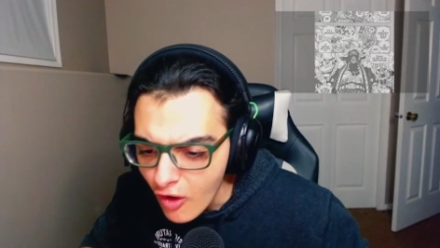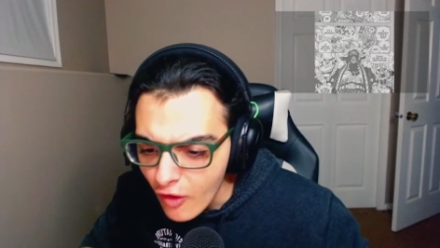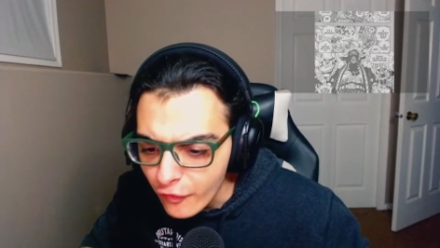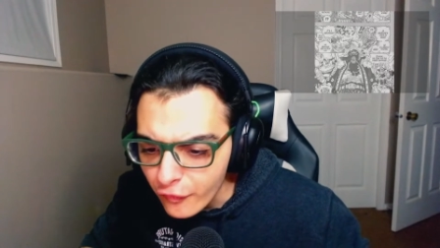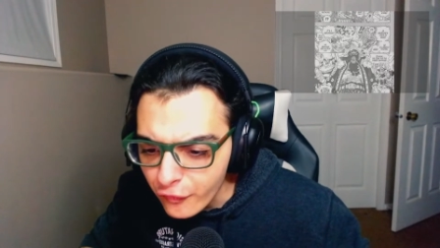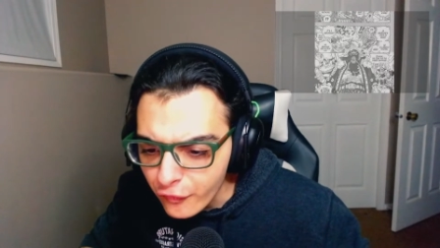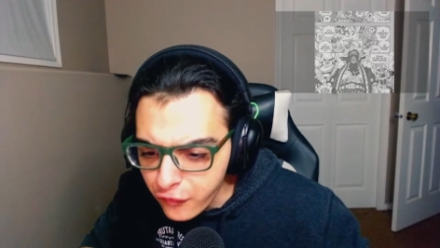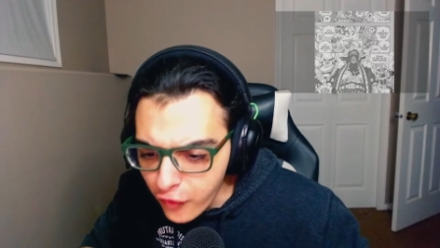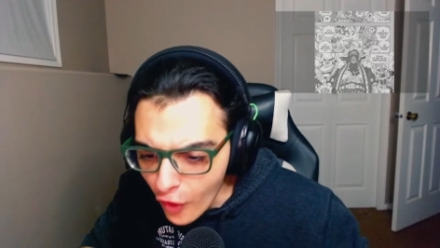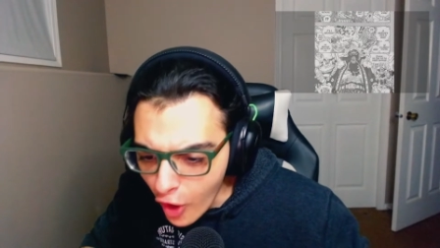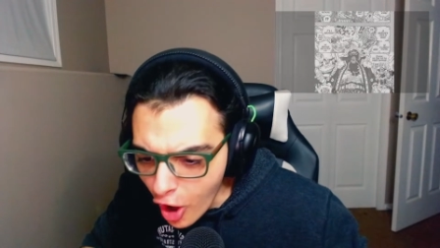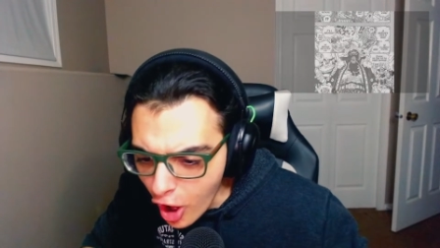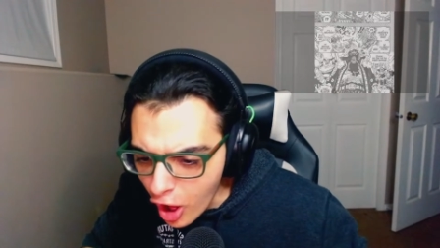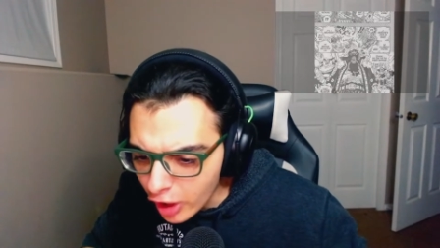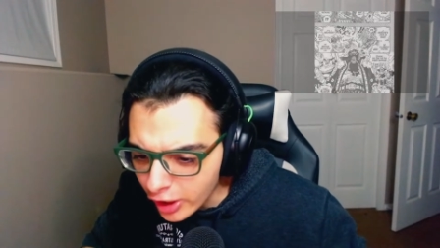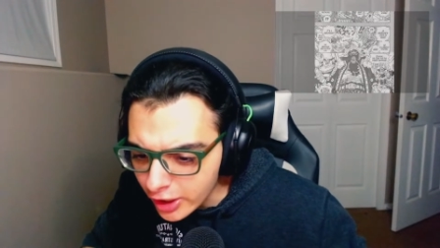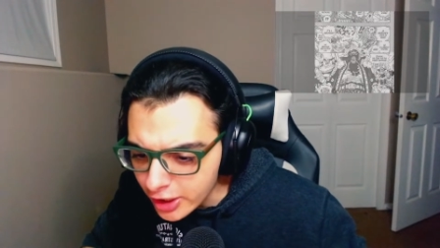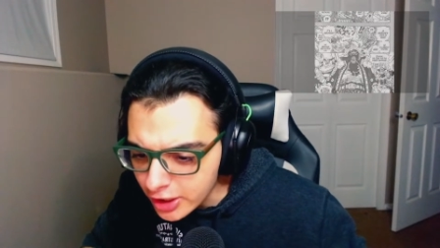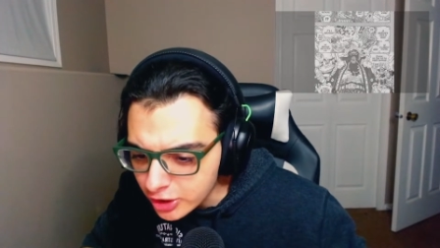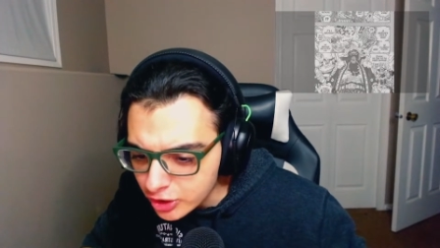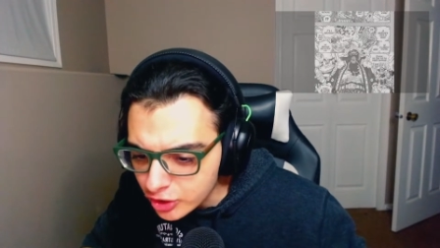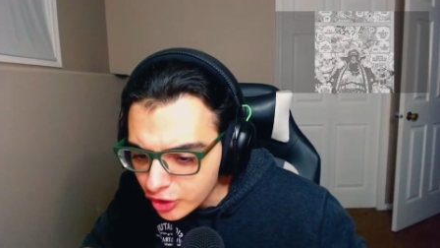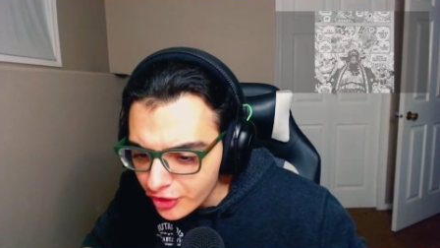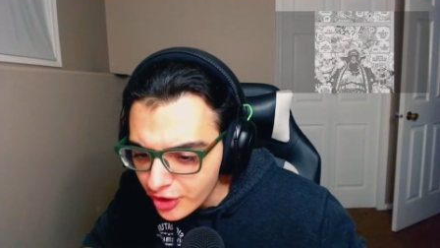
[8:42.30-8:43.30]
fall
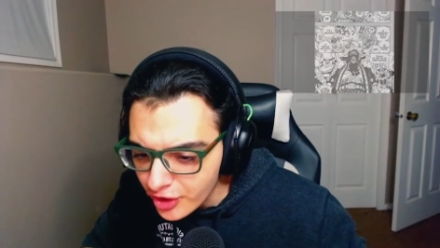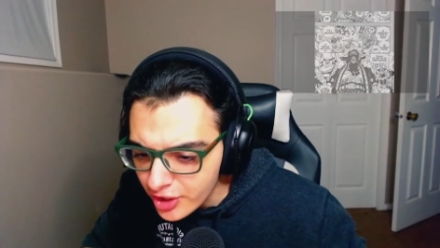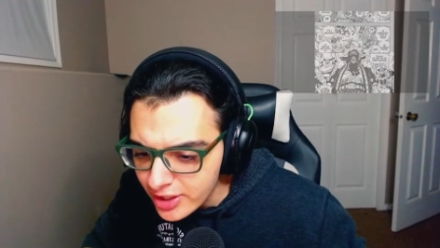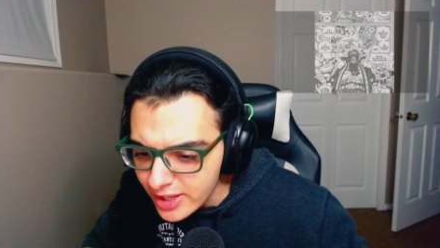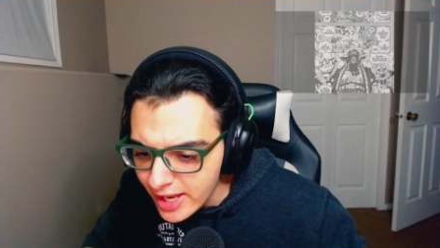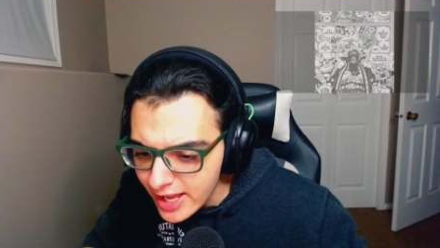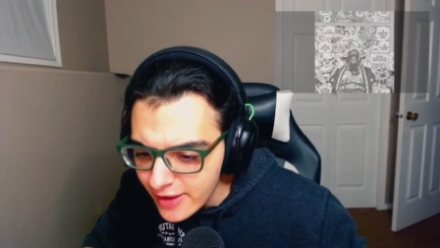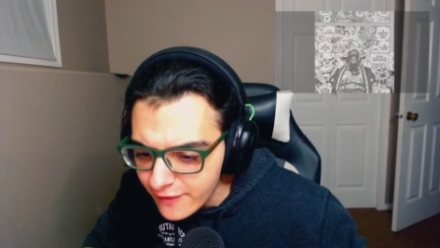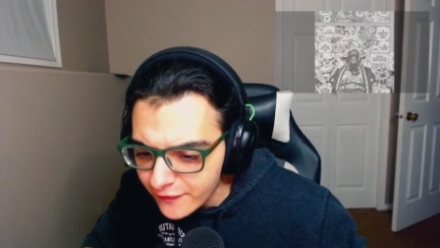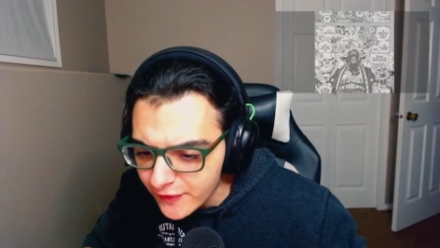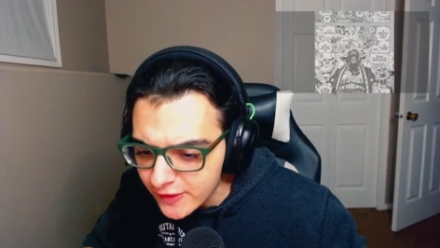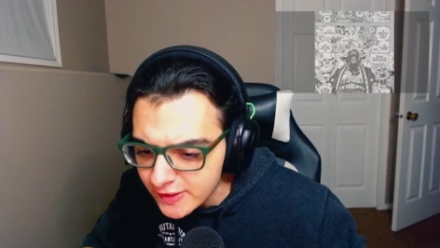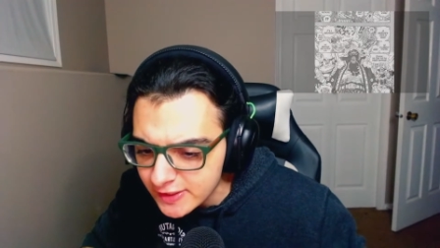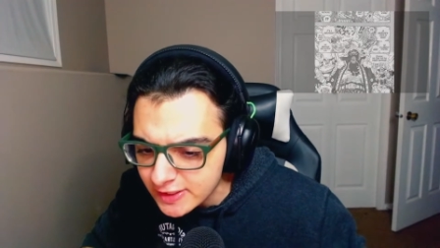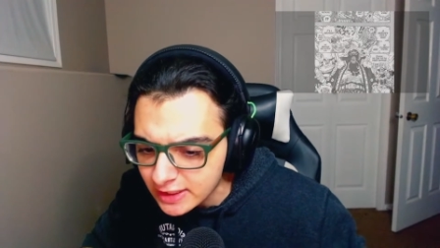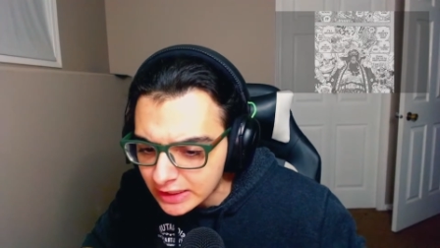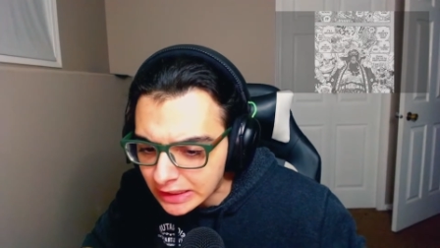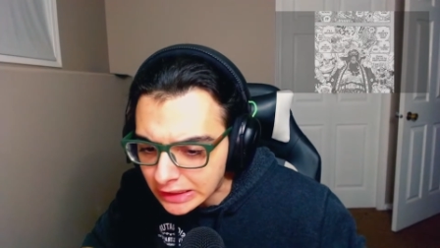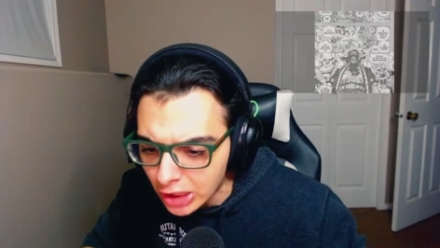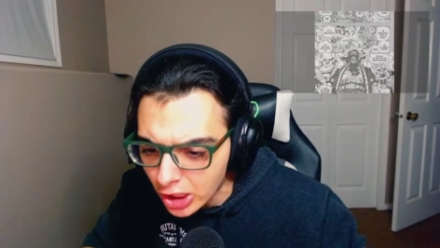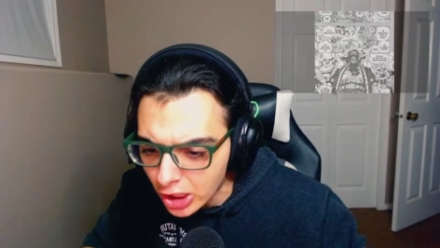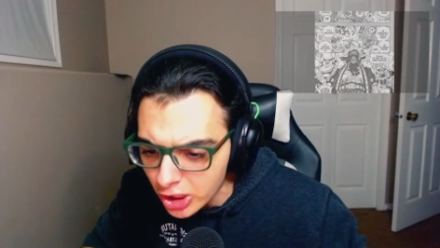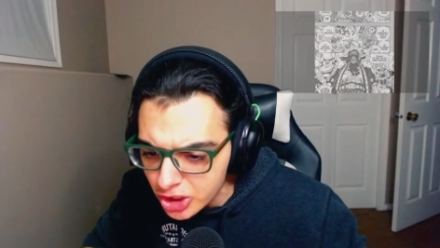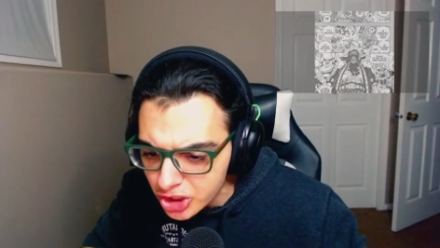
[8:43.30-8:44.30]
into the Navy's
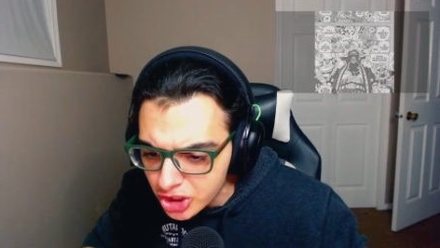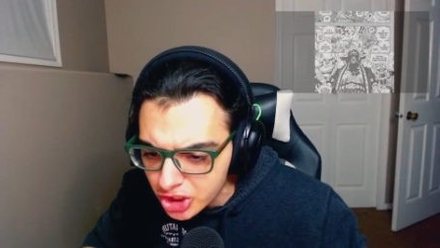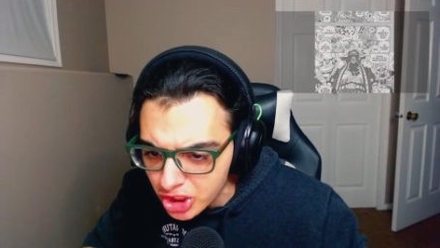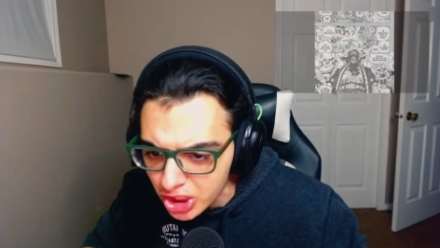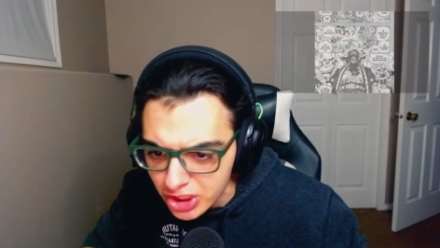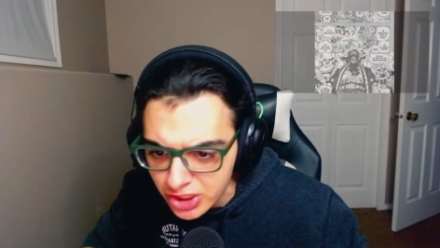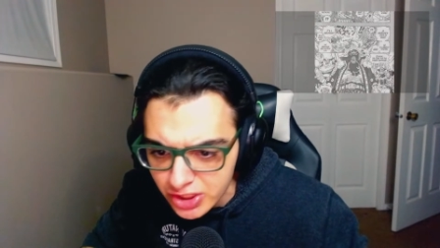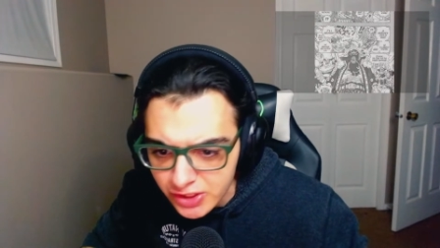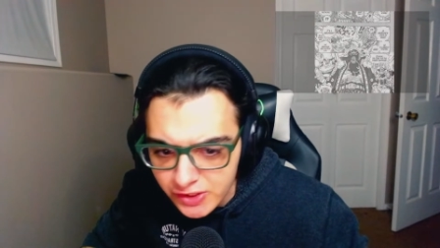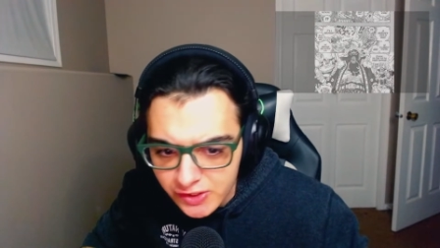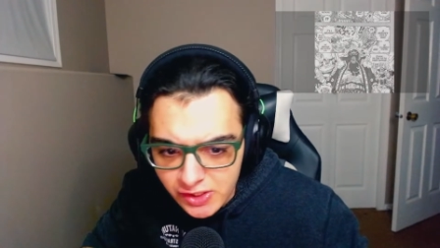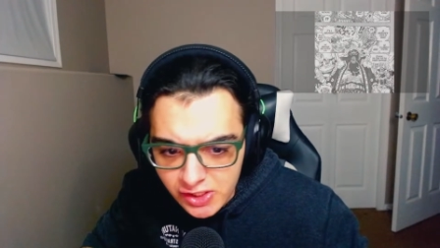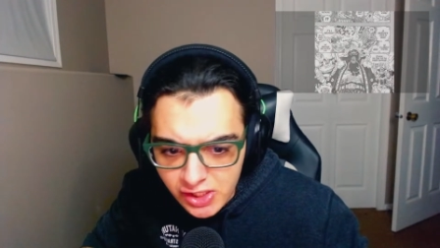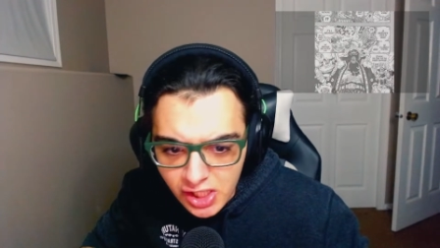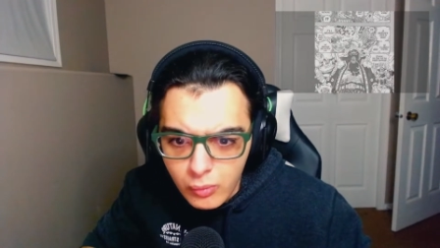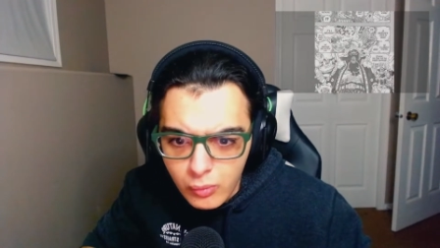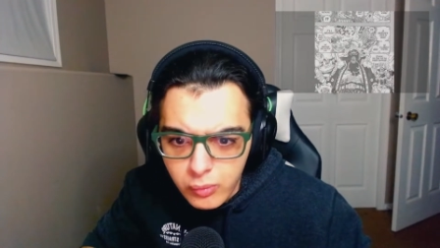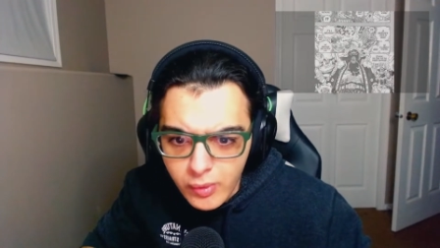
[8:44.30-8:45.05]
clutches.